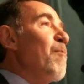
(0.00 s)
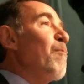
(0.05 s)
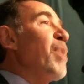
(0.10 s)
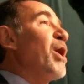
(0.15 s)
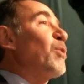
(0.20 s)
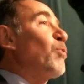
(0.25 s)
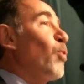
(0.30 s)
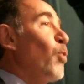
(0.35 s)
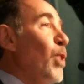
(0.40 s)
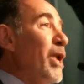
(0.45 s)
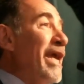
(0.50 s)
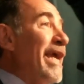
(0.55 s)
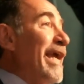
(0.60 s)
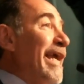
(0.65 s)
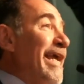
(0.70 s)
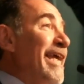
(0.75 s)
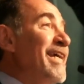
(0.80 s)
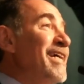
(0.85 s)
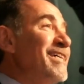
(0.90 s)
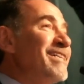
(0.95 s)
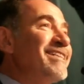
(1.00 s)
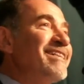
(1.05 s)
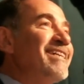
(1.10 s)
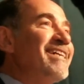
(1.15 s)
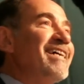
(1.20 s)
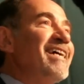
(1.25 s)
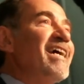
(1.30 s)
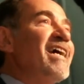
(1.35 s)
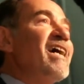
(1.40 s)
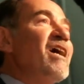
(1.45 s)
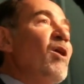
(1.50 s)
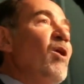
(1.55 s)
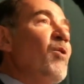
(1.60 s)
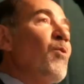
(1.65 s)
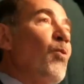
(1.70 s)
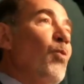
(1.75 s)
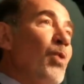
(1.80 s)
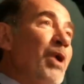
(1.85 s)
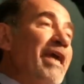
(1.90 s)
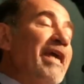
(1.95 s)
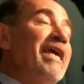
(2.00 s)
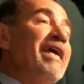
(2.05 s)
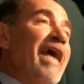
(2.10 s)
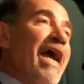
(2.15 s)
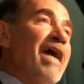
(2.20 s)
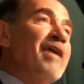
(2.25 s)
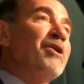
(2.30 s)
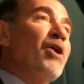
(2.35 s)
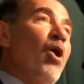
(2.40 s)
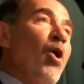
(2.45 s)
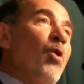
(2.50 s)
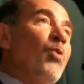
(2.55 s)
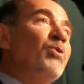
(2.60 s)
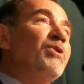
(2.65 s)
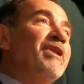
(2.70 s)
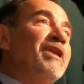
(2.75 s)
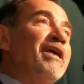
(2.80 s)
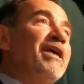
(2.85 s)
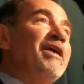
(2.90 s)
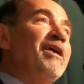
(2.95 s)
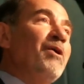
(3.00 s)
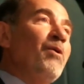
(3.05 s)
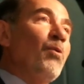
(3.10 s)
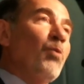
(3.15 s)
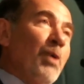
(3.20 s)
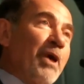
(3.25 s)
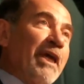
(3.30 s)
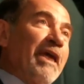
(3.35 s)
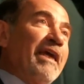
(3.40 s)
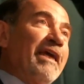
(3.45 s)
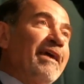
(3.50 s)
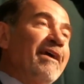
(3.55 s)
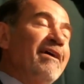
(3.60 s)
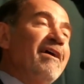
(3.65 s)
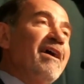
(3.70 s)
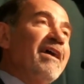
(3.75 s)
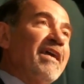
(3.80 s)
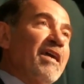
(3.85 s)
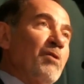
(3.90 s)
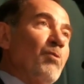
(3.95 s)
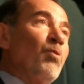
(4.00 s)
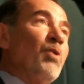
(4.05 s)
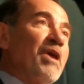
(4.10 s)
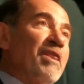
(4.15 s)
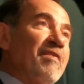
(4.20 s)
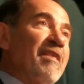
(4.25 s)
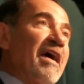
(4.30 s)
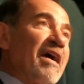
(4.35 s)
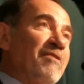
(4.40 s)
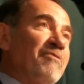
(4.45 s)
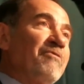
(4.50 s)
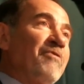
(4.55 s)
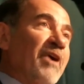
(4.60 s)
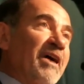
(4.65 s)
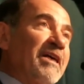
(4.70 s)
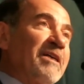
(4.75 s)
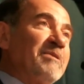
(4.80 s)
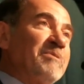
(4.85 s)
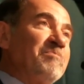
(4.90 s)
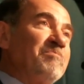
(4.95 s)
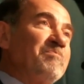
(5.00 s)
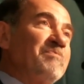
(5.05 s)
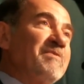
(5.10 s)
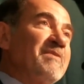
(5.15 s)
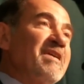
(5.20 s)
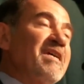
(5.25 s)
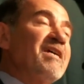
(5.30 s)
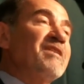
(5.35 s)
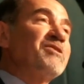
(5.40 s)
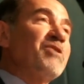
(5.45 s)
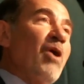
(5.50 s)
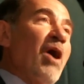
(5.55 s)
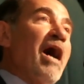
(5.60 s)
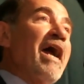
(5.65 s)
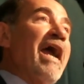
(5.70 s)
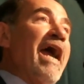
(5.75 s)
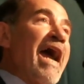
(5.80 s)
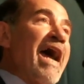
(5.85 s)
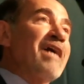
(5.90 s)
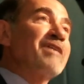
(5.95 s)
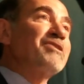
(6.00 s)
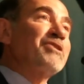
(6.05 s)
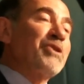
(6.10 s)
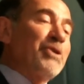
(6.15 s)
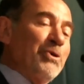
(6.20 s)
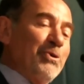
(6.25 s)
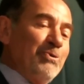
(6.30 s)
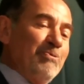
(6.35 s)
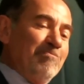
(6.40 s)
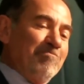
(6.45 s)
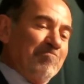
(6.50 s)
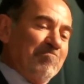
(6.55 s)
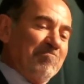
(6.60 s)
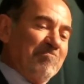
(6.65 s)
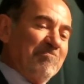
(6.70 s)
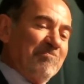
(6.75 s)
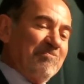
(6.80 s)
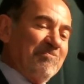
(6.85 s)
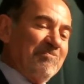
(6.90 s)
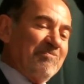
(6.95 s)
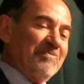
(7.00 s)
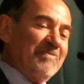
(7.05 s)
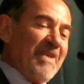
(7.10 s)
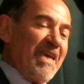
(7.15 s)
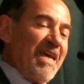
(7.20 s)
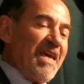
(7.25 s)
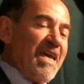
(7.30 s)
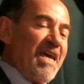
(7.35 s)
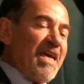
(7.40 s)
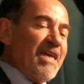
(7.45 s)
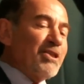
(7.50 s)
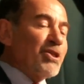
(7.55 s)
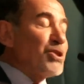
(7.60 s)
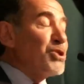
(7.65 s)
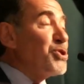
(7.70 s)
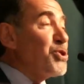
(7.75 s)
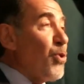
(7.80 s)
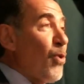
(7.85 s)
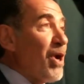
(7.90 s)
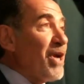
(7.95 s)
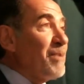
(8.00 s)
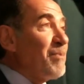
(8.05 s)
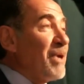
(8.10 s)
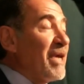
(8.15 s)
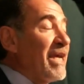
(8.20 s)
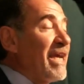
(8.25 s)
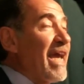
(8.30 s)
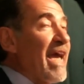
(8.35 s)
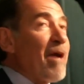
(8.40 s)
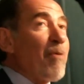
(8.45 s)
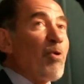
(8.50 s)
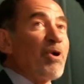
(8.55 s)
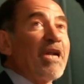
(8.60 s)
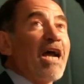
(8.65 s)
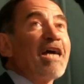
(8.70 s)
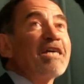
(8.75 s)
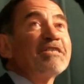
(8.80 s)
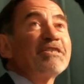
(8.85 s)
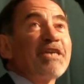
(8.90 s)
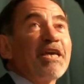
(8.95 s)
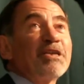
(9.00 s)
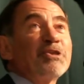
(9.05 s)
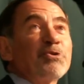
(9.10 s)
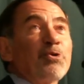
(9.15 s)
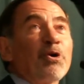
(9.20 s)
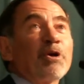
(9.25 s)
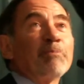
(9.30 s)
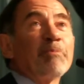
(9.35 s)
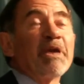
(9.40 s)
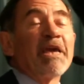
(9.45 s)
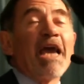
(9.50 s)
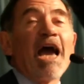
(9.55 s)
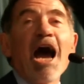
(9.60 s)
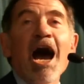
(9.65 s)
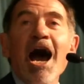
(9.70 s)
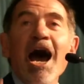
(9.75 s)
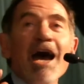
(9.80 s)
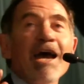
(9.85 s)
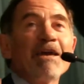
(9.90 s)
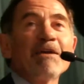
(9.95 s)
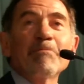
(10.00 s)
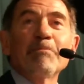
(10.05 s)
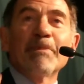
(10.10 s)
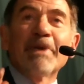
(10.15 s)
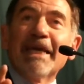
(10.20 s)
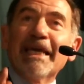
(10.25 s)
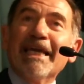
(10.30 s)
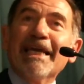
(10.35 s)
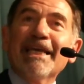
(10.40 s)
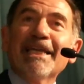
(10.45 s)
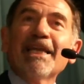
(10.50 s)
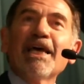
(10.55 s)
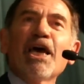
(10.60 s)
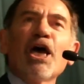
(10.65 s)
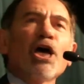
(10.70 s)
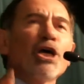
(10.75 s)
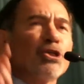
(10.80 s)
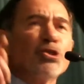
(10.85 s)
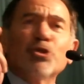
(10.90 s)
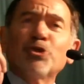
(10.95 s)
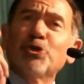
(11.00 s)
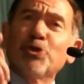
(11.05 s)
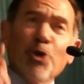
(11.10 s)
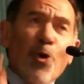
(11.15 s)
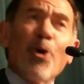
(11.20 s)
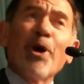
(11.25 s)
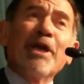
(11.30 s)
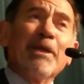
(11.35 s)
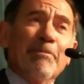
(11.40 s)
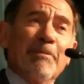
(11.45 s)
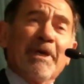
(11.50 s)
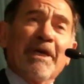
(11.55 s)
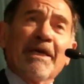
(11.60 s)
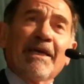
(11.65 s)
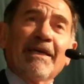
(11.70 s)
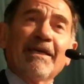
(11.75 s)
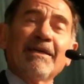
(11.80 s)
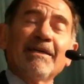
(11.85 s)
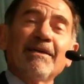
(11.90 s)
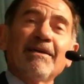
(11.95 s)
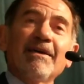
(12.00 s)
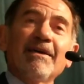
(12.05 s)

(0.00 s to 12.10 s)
But we and only we can win that fight. So I ask you to join me, and when I say join me, I mean join me